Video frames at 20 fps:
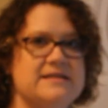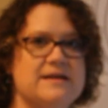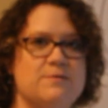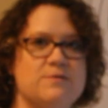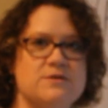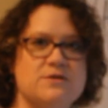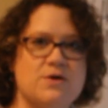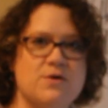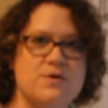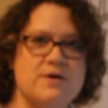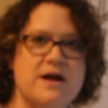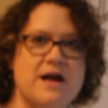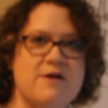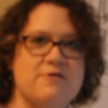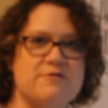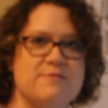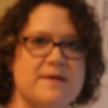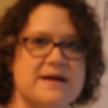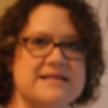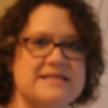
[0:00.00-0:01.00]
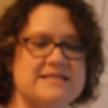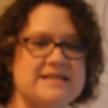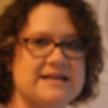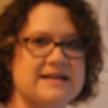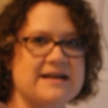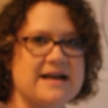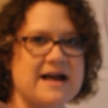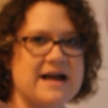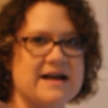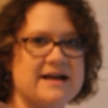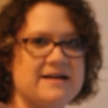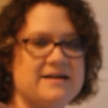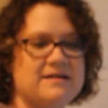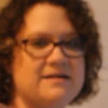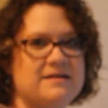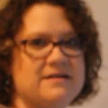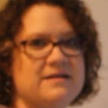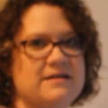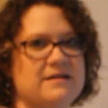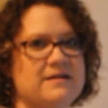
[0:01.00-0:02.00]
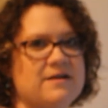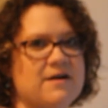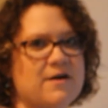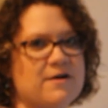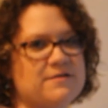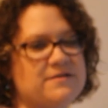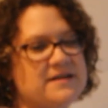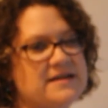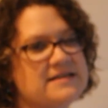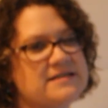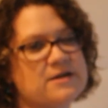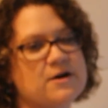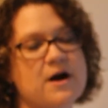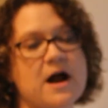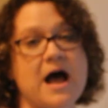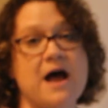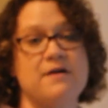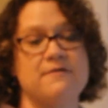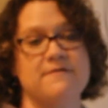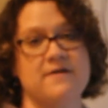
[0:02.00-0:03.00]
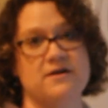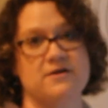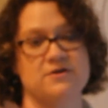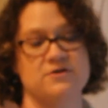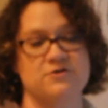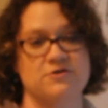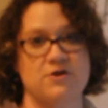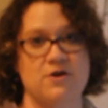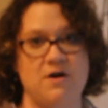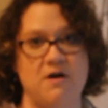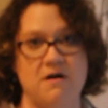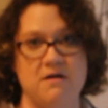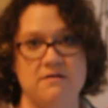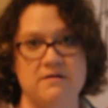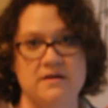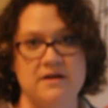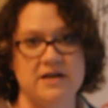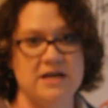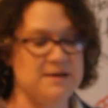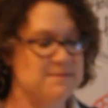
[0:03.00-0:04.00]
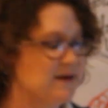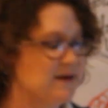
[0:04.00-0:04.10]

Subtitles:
that was going on with my stick guy are things that are out of our control. You